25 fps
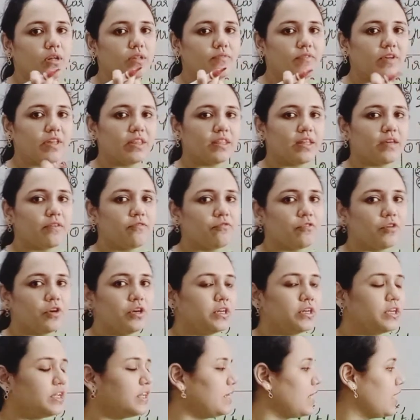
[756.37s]
when the
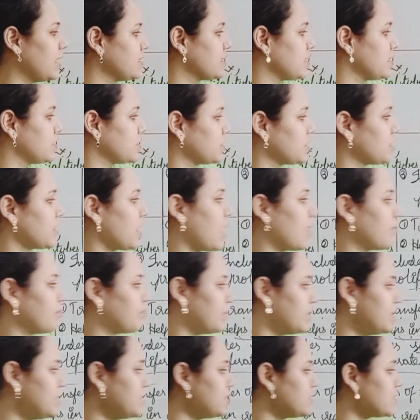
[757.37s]
fertilization
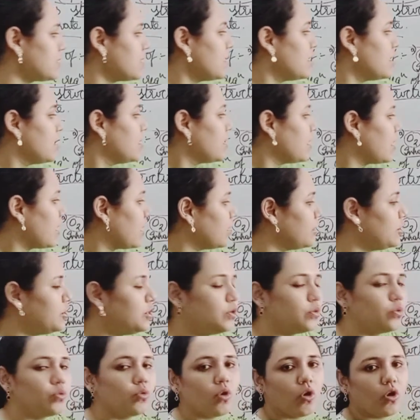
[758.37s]
happens,
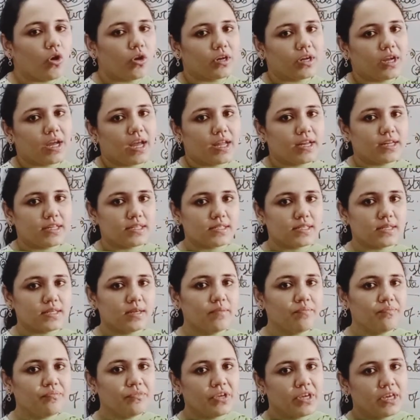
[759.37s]
a new
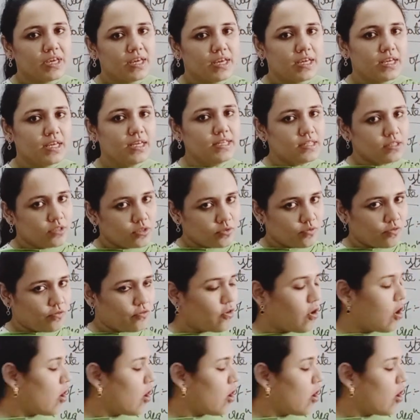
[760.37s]
organism is